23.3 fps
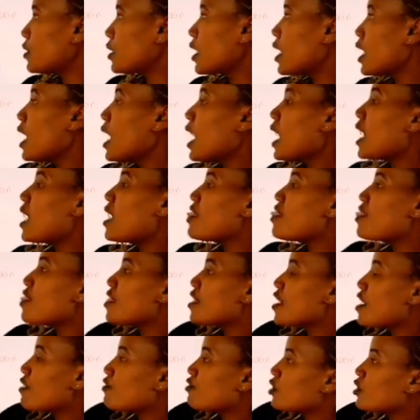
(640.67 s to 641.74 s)
now we
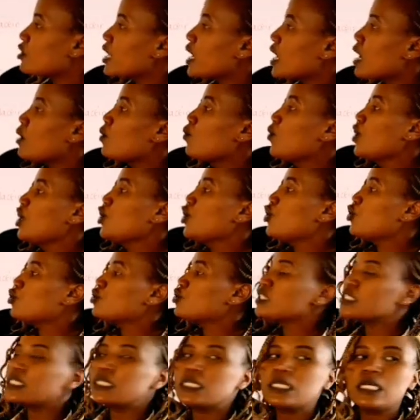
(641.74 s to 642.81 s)
don't need
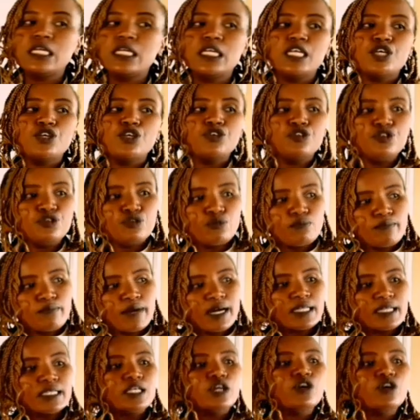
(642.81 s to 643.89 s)
human chorionic
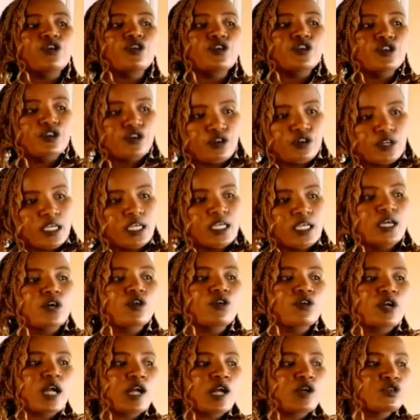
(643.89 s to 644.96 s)
gonadotropin
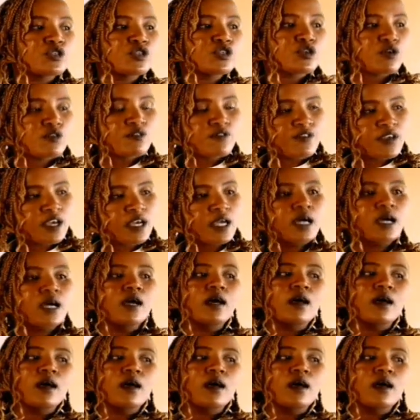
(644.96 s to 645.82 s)
hormone.